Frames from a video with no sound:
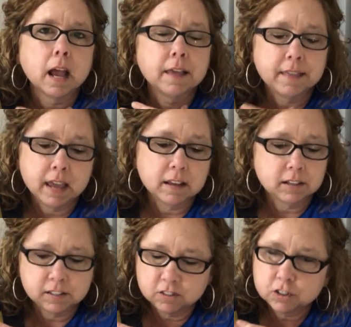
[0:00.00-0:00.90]
and they
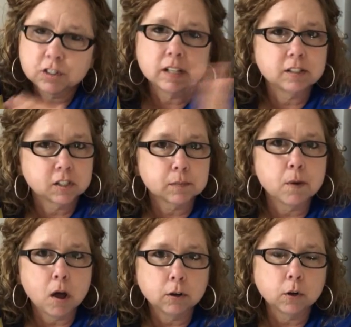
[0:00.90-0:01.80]
it's just it's
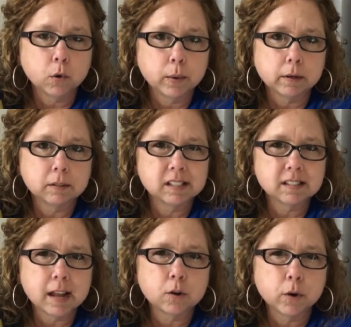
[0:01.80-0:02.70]
smaller quilts.
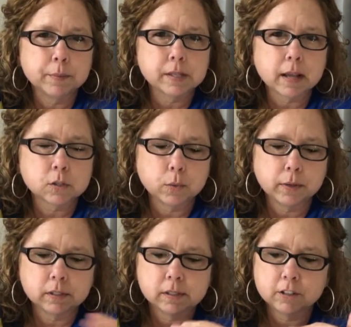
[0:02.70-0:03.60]
It's like crib size
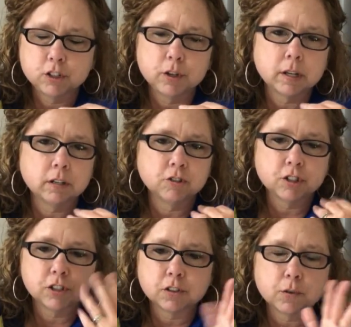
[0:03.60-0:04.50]
quilts that you can
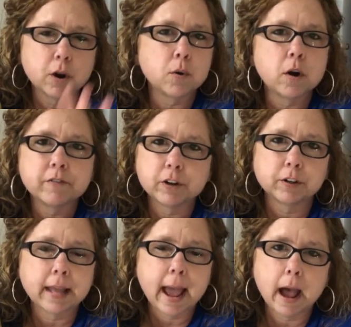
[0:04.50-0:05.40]
just throw over
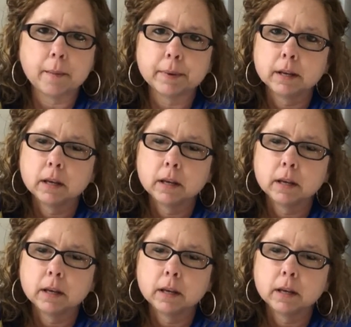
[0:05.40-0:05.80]
your lap.